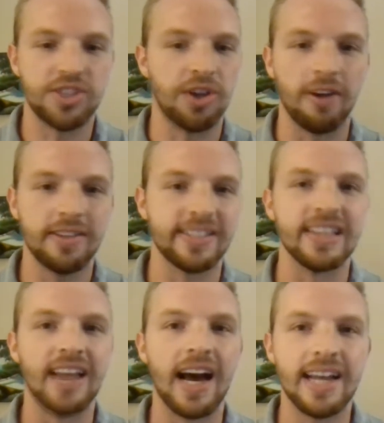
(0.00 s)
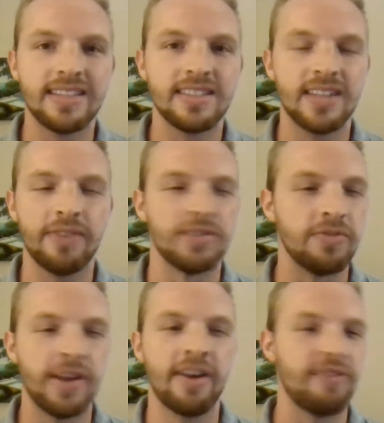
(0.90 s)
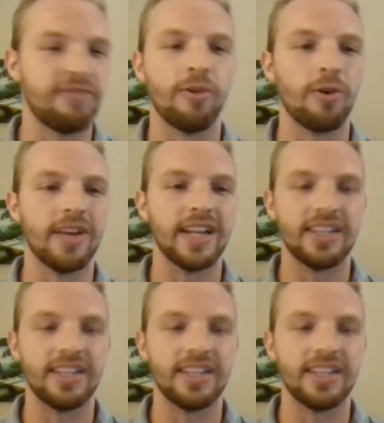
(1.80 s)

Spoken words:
charts and lines and stuff, it's very foreign.